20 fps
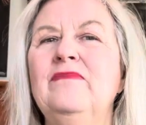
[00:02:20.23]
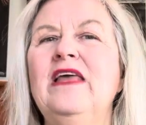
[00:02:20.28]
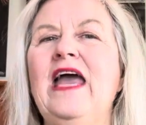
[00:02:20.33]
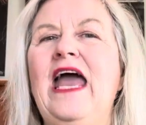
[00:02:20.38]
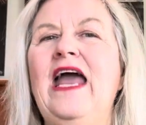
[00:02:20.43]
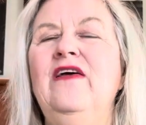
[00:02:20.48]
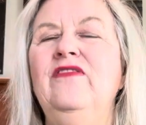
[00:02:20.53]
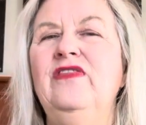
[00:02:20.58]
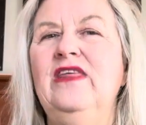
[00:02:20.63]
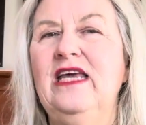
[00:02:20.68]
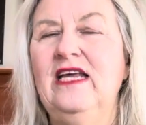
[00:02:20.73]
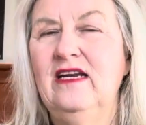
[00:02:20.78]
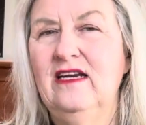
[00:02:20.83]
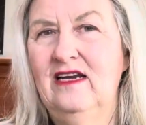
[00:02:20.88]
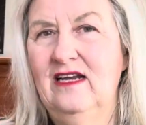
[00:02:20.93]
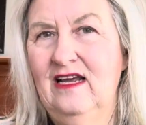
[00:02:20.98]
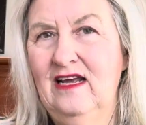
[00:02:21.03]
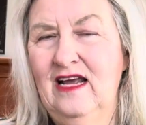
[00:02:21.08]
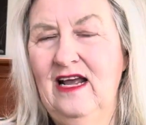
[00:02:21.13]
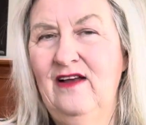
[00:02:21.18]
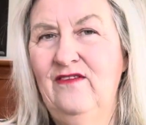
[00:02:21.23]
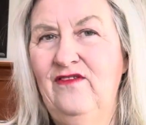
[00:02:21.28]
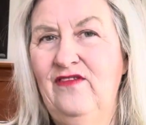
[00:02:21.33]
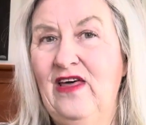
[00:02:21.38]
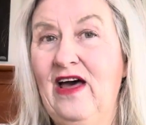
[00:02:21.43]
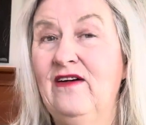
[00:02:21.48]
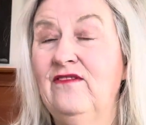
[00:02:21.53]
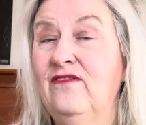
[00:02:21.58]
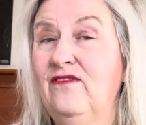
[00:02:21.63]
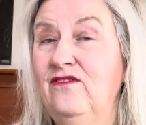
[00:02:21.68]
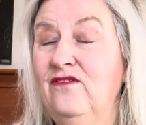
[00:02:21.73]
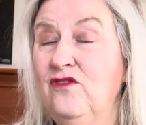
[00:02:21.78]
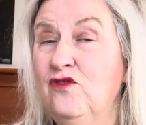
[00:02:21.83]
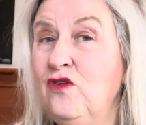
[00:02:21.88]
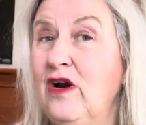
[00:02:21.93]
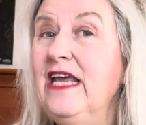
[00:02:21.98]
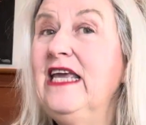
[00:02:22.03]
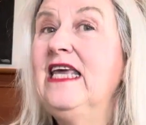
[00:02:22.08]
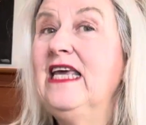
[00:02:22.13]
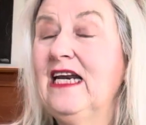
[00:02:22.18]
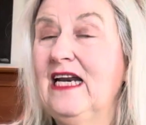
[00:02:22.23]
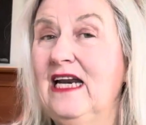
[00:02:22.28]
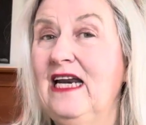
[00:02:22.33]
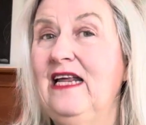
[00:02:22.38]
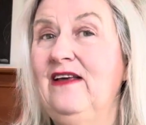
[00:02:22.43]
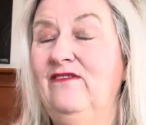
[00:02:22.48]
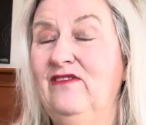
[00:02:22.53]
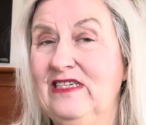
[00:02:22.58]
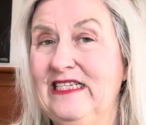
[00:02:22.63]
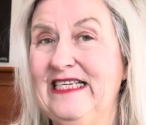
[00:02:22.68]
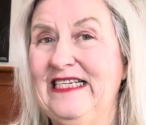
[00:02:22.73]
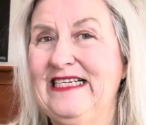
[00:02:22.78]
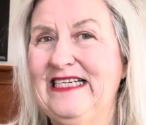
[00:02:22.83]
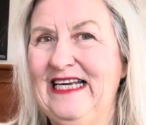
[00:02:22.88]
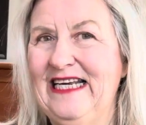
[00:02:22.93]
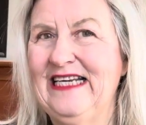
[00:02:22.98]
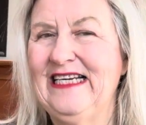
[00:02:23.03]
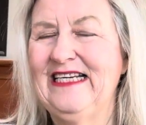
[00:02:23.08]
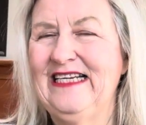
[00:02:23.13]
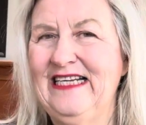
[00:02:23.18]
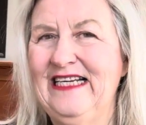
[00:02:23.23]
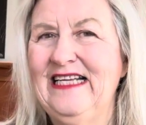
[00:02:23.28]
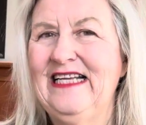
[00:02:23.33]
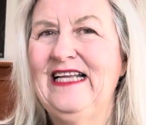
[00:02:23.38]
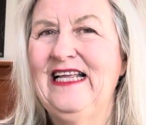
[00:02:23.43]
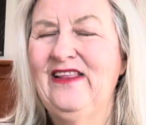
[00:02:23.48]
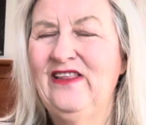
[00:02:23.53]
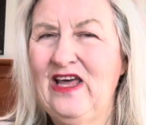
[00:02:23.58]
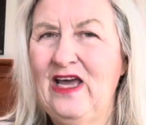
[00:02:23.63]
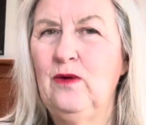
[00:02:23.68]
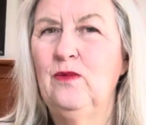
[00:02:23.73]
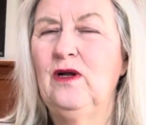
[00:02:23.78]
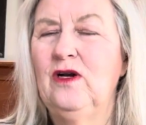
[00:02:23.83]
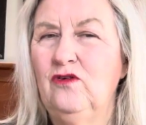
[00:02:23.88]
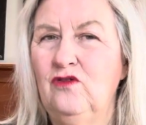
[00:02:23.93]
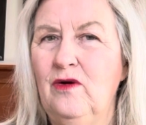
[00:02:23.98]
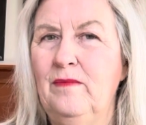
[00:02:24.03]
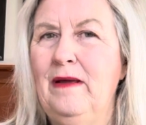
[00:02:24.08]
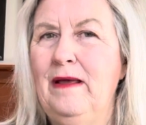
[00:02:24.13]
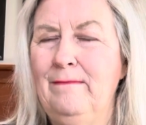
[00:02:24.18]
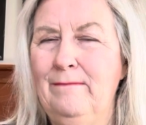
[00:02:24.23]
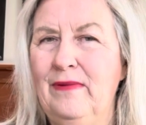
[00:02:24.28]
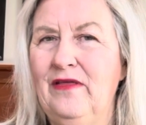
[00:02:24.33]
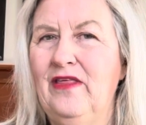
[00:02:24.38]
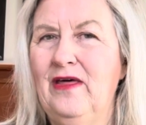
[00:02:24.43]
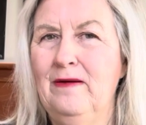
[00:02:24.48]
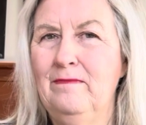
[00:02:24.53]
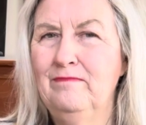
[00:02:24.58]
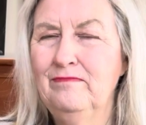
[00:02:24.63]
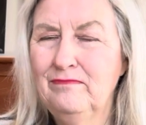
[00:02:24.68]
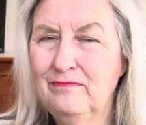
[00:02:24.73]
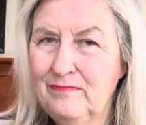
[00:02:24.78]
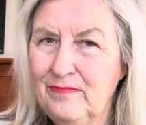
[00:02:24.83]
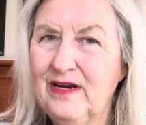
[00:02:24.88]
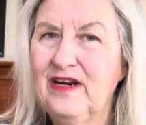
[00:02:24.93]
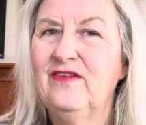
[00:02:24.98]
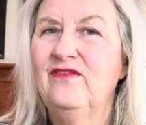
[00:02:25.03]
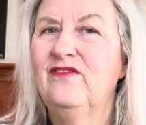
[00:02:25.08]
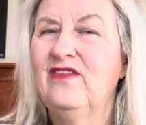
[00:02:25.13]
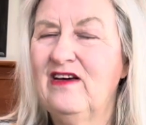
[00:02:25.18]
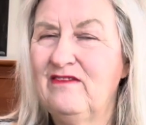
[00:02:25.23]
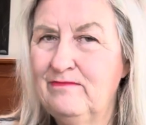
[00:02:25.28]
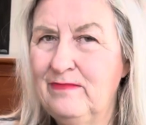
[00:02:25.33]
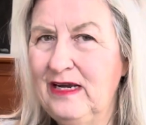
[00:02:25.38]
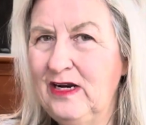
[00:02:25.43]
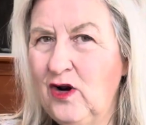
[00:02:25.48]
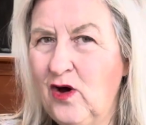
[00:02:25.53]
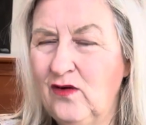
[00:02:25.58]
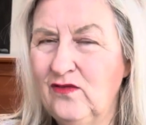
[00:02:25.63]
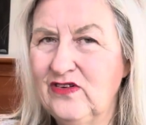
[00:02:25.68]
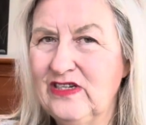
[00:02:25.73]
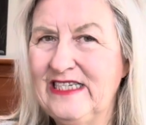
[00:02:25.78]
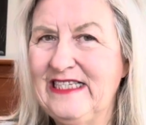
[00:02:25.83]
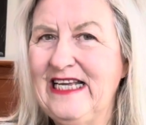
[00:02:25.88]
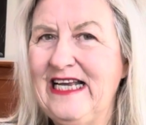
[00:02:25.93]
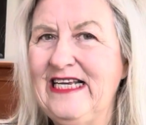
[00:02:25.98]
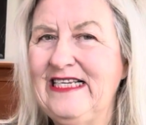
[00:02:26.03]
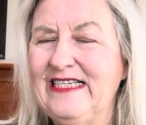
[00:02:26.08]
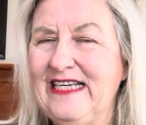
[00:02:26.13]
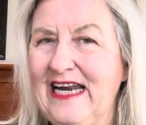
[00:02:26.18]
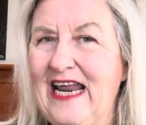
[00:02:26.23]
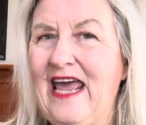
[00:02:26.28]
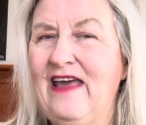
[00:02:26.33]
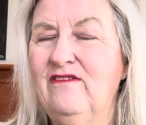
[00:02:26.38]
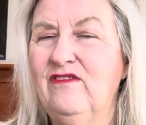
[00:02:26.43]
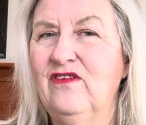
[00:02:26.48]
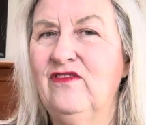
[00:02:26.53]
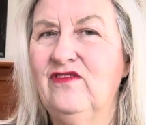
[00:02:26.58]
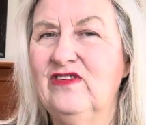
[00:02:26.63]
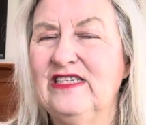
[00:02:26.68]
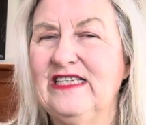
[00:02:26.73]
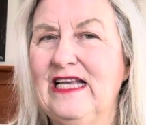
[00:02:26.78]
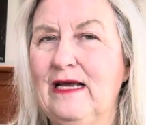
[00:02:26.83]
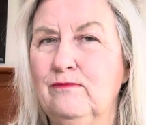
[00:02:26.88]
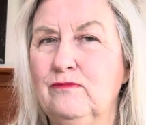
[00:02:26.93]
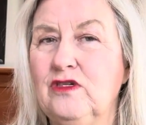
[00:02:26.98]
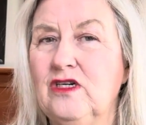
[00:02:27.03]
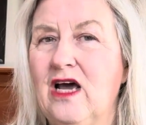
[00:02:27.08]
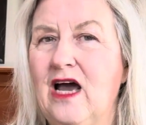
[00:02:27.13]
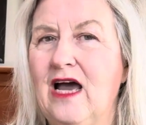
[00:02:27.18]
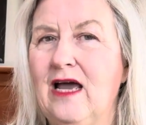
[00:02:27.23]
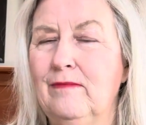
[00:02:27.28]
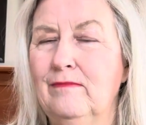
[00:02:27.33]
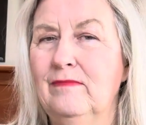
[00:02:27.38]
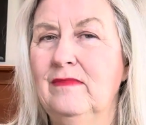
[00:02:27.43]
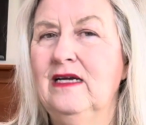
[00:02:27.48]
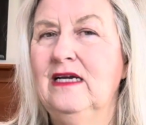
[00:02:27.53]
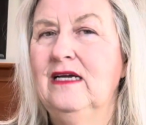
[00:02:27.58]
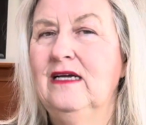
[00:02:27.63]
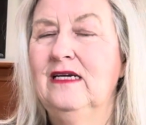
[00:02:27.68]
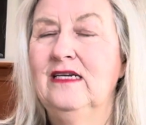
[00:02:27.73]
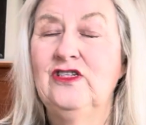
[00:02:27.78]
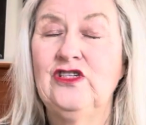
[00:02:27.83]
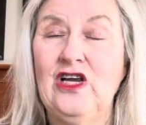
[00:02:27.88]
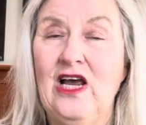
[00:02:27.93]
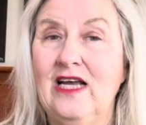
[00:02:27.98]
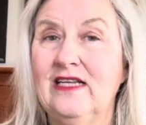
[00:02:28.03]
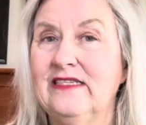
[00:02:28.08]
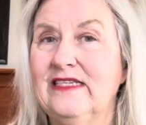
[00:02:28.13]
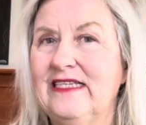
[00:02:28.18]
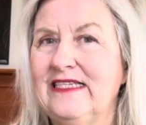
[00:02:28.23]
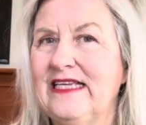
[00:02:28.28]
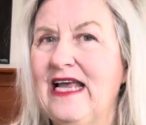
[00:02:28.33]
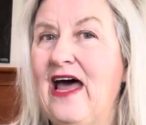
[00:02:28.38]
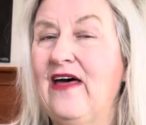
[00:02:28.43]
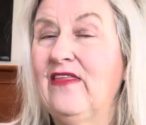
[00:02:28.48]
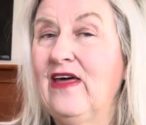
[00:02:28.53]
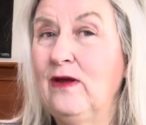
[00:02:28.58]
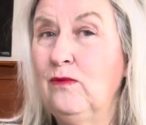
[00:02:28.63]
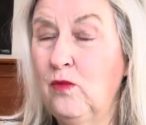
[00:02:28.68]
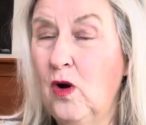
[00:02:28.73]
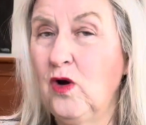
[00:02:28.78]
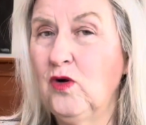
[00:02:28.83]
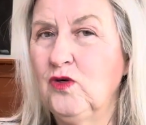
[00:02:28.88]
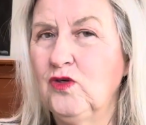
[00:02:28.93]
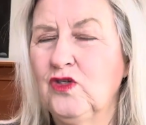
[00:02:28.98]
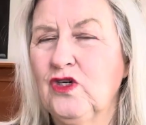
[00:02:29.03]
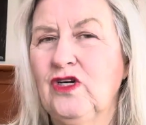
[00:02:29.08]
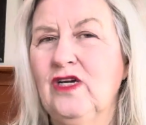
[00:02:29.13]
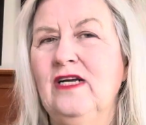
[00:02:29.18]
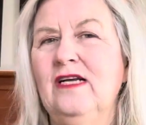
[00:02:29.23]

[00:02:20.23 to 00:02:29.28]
and then if they're regularly visiting, they will remember them, but if they've been overseas and haven't for some time, chances are they won't.